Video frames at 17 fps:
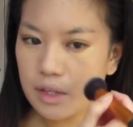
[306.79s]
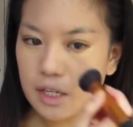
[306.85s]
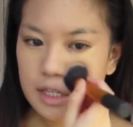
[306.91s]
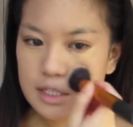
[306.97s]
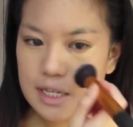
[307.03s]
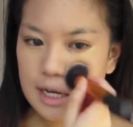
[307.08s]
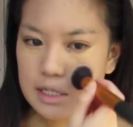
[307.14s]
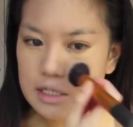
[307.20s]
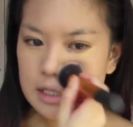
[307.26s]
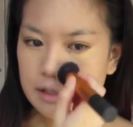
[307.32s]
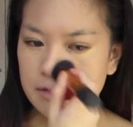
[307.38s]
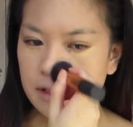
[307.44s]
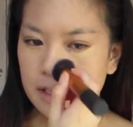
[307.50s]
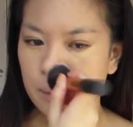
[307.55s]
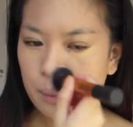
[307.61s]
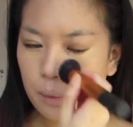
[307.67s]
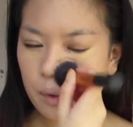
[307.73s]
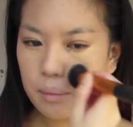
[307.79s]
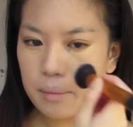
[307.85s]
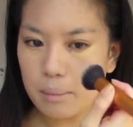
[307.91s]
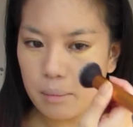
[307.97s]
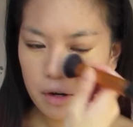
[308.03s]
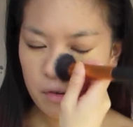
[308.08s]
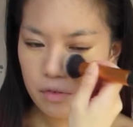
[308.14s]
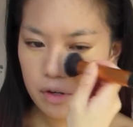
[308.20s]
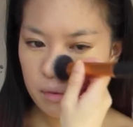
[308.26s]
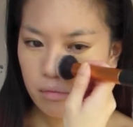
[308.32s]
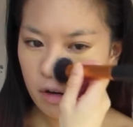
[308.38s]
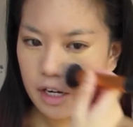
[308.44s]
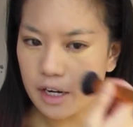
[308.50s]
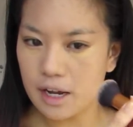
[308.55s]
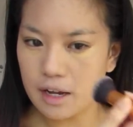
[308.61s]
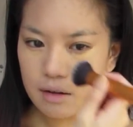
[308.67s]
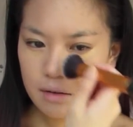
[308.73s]
It's actually really warm in my room
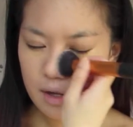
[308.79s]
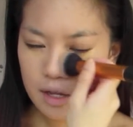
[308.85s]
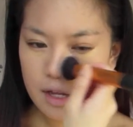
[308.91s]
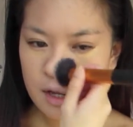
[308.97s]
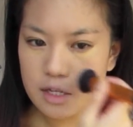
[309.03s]
right now,